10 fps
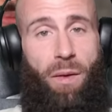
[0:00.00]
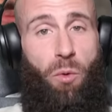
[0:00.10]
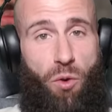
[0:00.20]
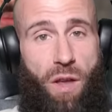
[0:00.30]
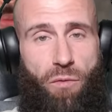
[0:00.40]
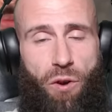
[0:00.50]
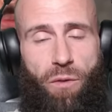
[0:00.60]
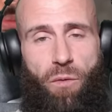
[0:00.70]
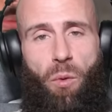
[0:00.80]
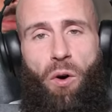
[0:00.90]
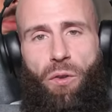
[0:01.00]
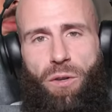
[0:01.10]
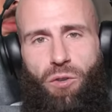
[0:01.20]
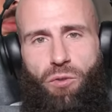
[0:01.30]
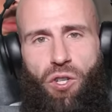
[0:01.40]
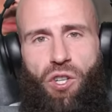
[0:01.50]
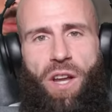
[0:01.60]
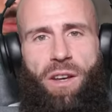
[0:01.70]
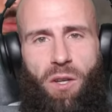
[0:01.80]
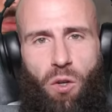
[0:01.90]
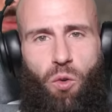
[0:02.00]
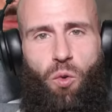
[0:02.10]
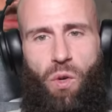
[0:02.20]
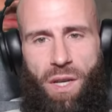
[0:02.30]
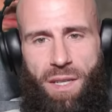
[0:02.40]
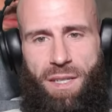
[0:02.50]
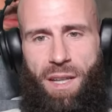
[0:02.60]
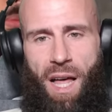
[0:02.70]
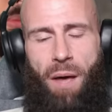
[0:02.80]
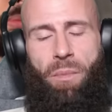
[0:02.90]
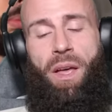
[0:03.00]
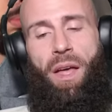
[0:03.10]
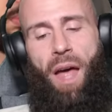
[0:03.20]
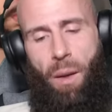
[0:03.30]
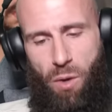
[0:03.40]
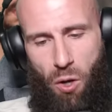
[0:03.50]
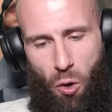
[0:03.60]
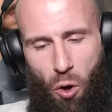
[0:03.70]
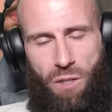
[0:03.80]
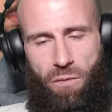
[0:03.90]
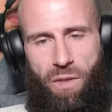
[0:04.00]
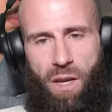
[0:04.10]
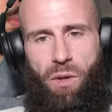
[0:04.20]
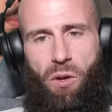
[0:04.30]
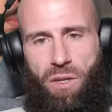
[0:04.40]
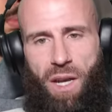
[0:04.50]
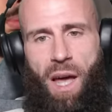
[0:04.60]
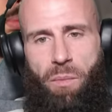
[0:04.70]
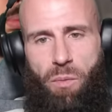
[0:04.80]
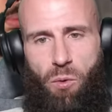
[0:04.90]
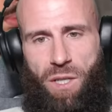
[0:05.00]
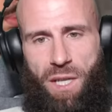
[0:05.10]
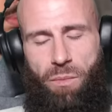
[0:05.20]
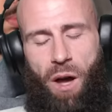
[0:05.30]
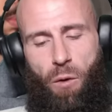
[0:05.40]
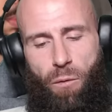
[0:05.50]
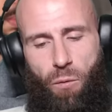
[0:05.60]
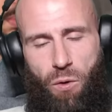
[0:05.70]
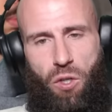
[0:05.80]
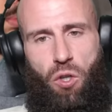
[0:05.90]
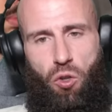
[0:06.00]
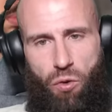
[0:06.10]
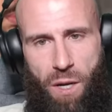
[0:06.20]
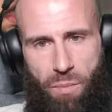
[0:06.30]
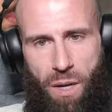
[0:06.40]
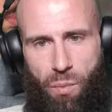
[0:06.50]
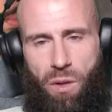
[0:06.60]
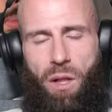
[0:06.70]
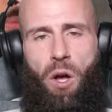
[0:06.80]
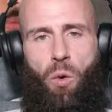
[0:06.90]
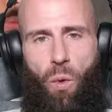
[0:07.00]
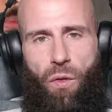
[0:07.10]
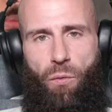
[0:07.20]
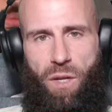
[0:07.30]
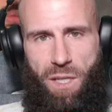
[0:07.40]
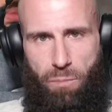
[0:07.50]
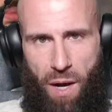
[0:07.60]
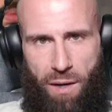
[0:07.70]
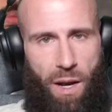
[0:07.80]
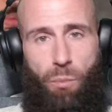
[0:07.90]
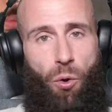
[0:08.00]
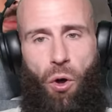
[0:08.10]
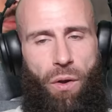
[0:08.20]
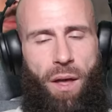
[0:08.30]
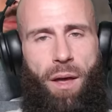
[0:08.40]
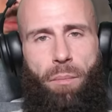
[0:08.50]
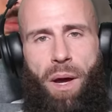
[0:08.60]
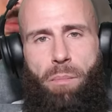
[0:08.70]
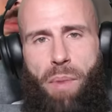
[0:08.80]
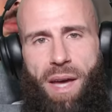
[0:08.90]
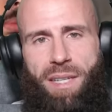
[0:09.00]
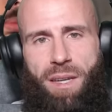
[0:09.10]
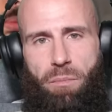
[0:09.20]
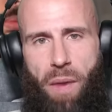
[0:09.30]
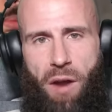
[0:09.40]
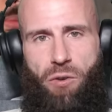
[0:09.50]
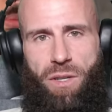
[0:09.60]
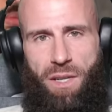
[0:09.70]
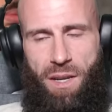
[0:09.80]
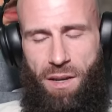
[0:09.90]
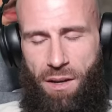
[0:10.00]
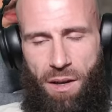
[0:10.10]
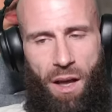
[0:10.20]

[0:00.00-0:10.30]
I'm a revert from Orthodox Christianity to Islam. And because of that, because I am a Muslim, I of course treat people with respect and I put on my best manners here.